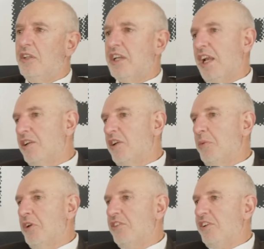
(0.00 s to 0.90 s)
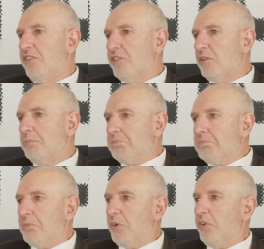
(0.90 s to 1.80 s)
Coloured community still
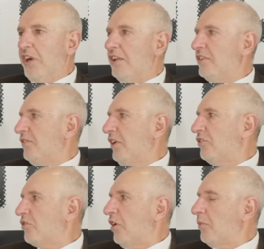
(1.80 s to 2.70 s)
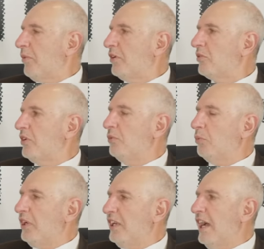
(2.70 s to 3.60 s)
relatively strong, but
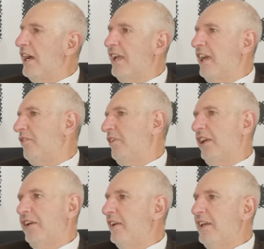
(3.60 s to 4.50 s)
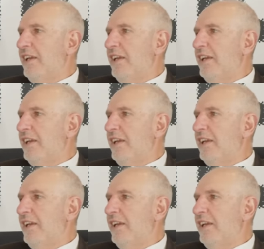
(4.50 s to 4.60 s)
we now have a